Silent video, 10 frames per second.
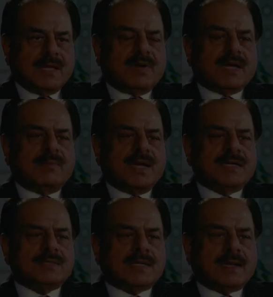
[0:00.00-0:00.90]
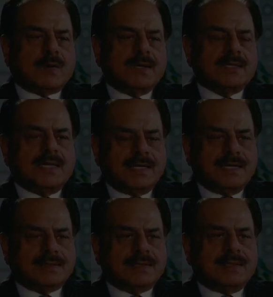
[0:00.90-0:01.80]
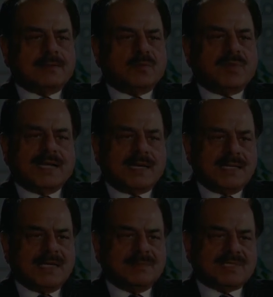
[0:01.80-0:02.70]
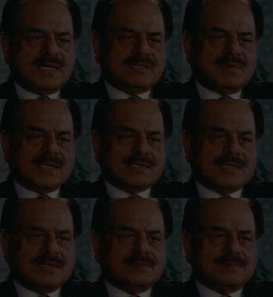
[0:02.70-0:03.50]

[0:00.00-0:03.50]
But Americans are allowing the Indians to play dirty games against Pakistan.